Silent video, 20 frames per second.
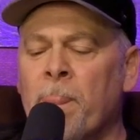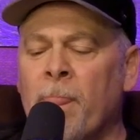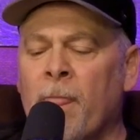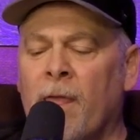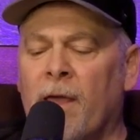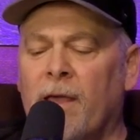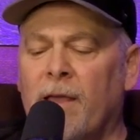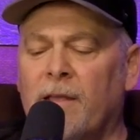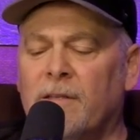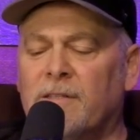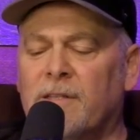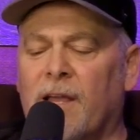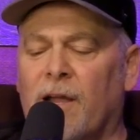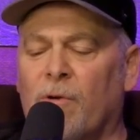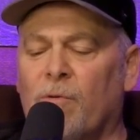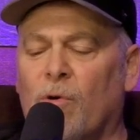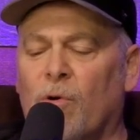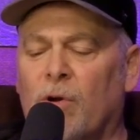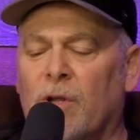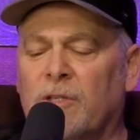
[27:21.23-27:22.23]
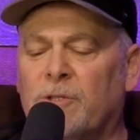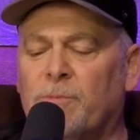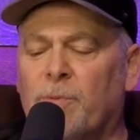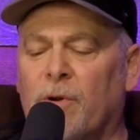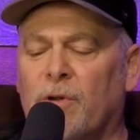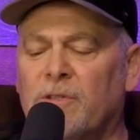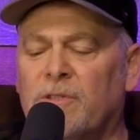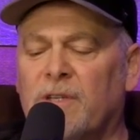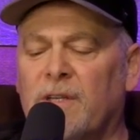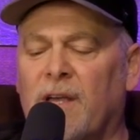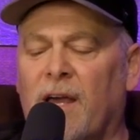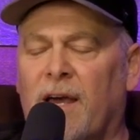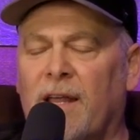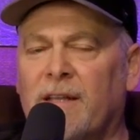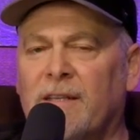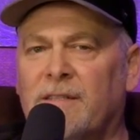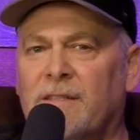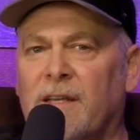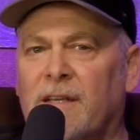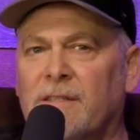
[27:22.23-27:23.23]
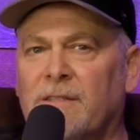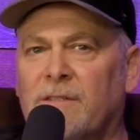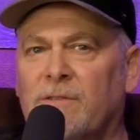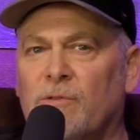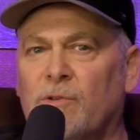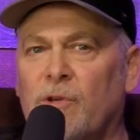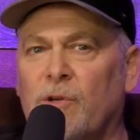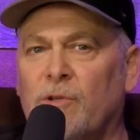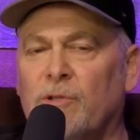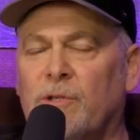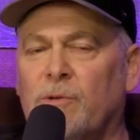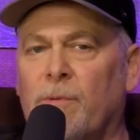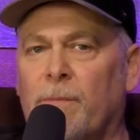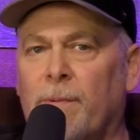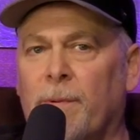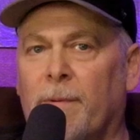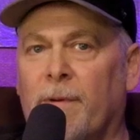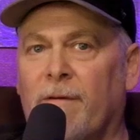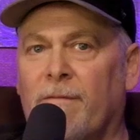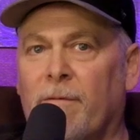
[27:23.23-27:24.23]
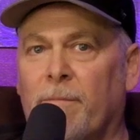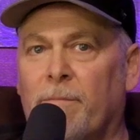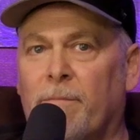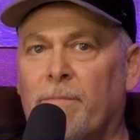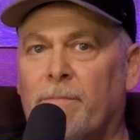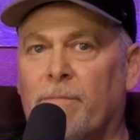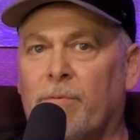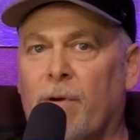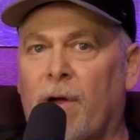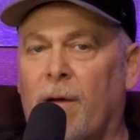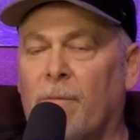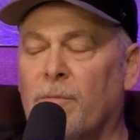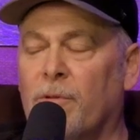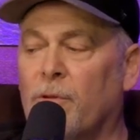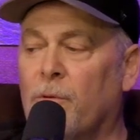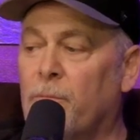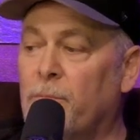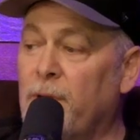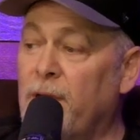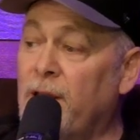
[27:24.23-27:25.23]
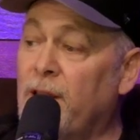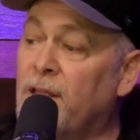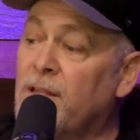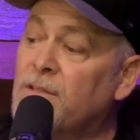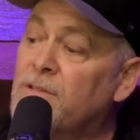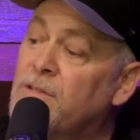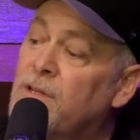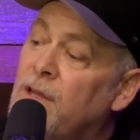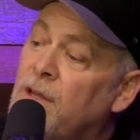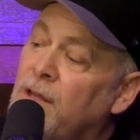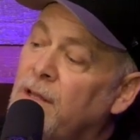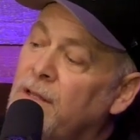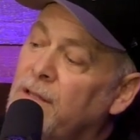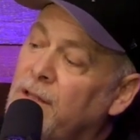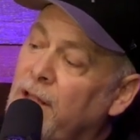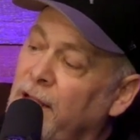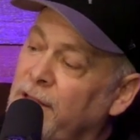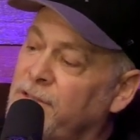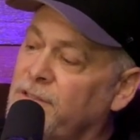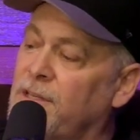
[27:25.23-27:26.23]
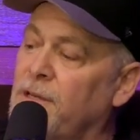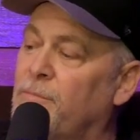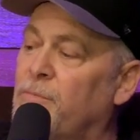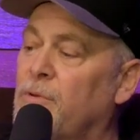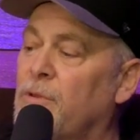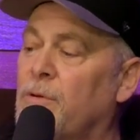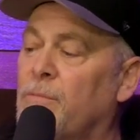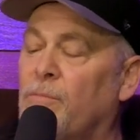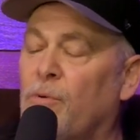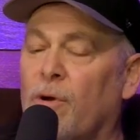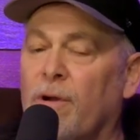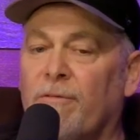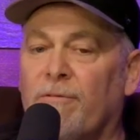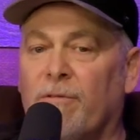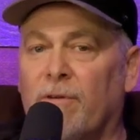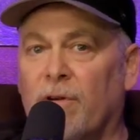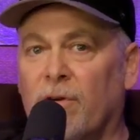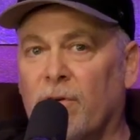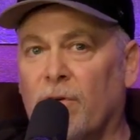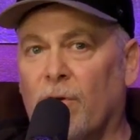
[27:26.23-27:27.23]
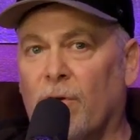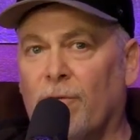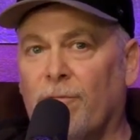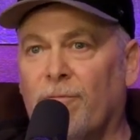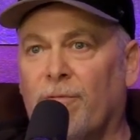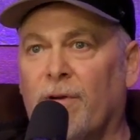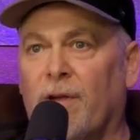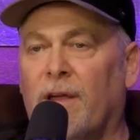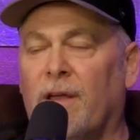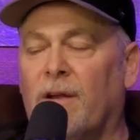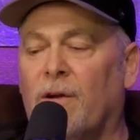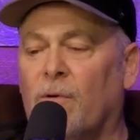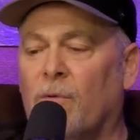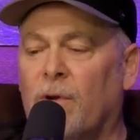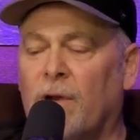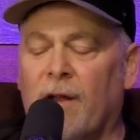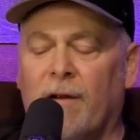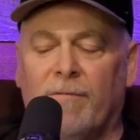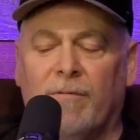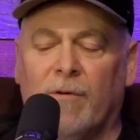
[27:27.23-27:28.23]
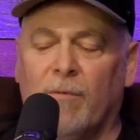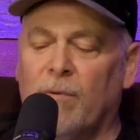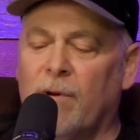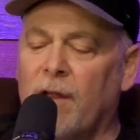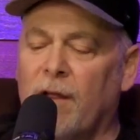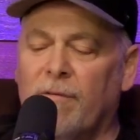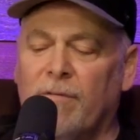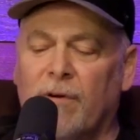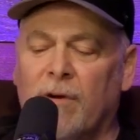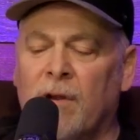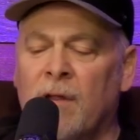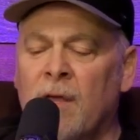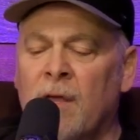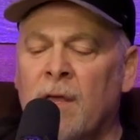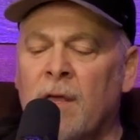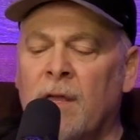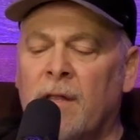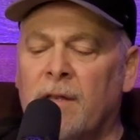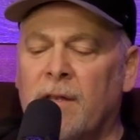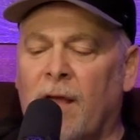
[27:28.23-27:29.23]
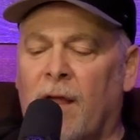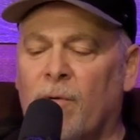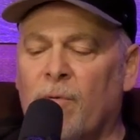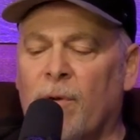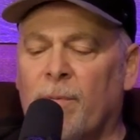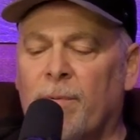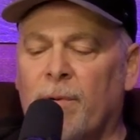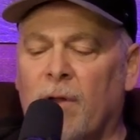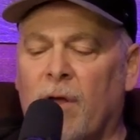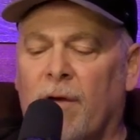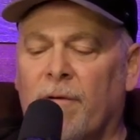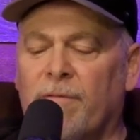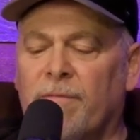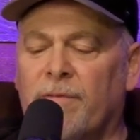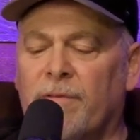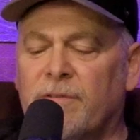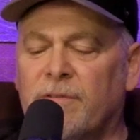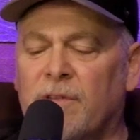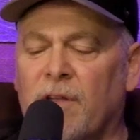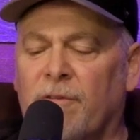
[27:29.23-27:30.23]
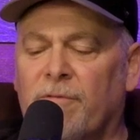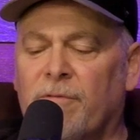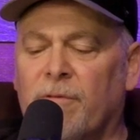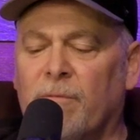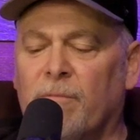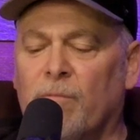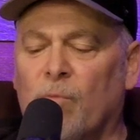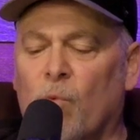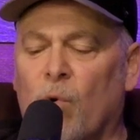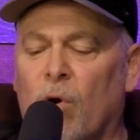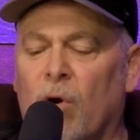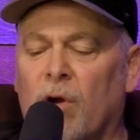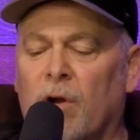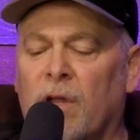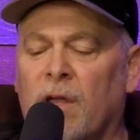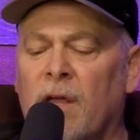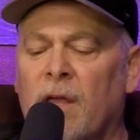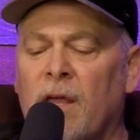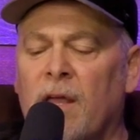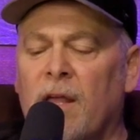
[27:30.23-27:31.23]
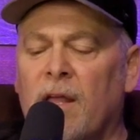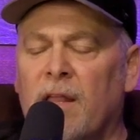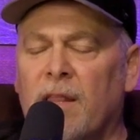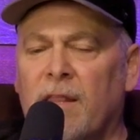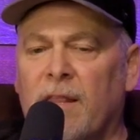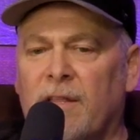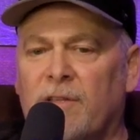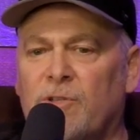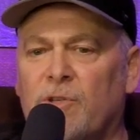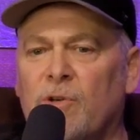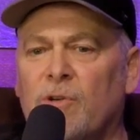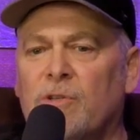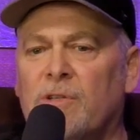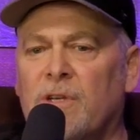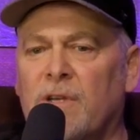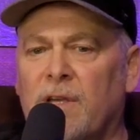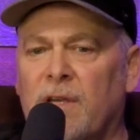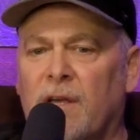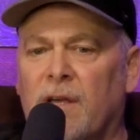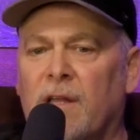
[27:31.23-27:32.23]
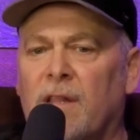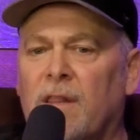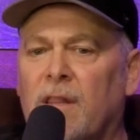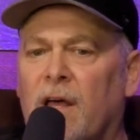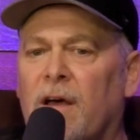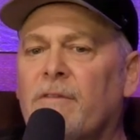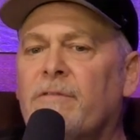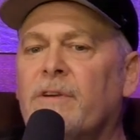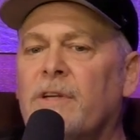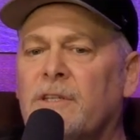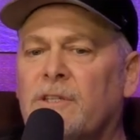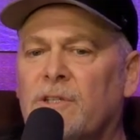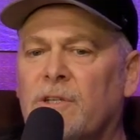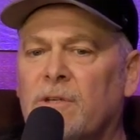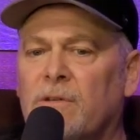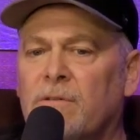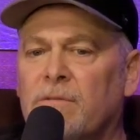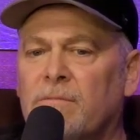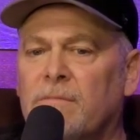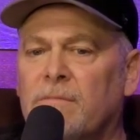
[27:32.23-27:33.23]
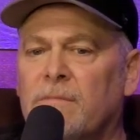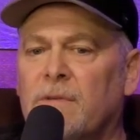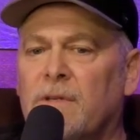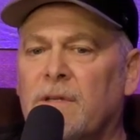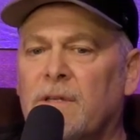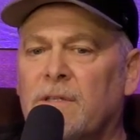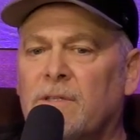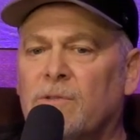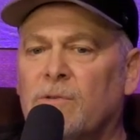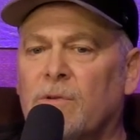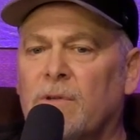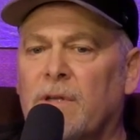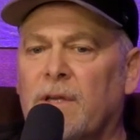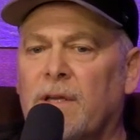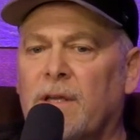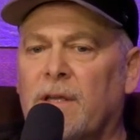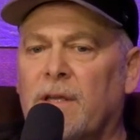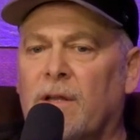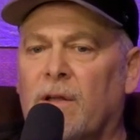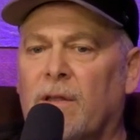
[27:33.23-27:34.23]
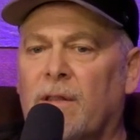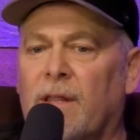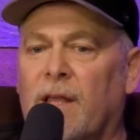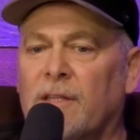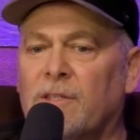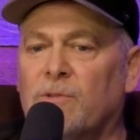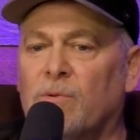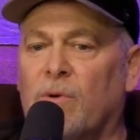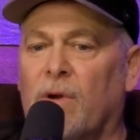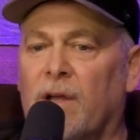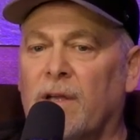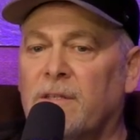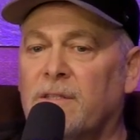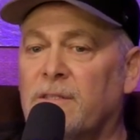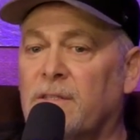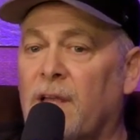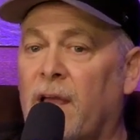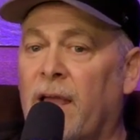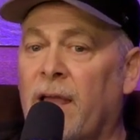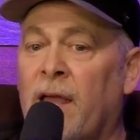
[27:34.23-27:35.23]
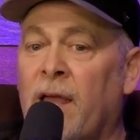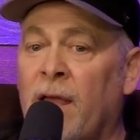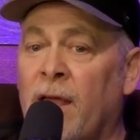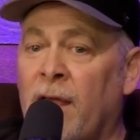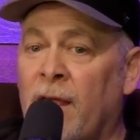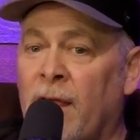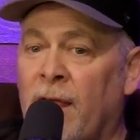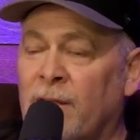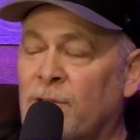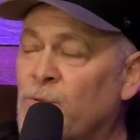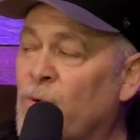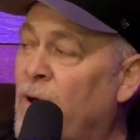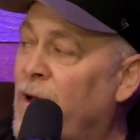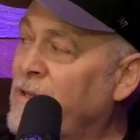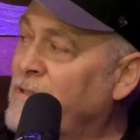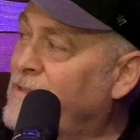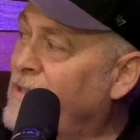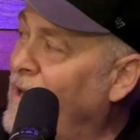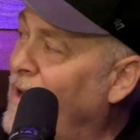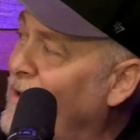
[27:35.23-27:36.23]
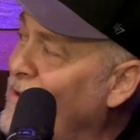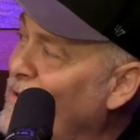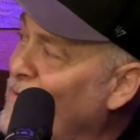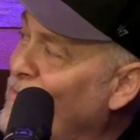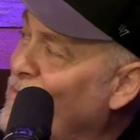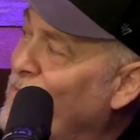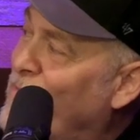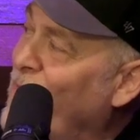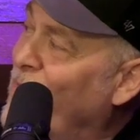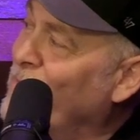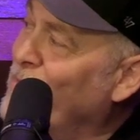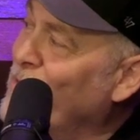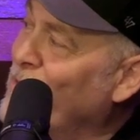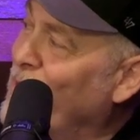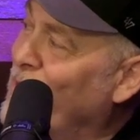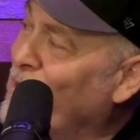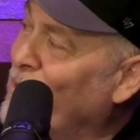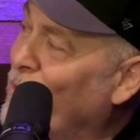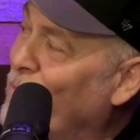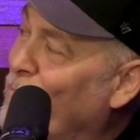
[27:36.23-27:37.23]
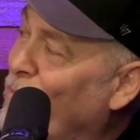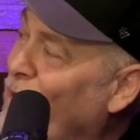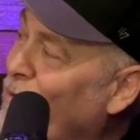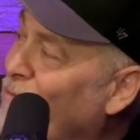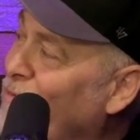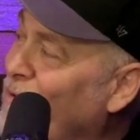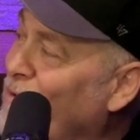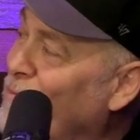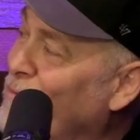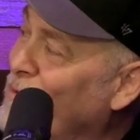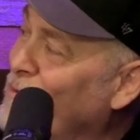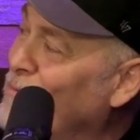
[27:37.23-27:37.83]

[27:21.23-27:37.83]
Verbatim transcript: He's the guy who wrote Experiencing God. He says, usually when people have a problem with obedience, not sleeping with their boyfriend or girlfriend or whatever, not ripping off stuff from work, that's usually a love issue. It's really, you know, and that's where I say, that's why I saw you, remember you had an old boyfriend who wouldn't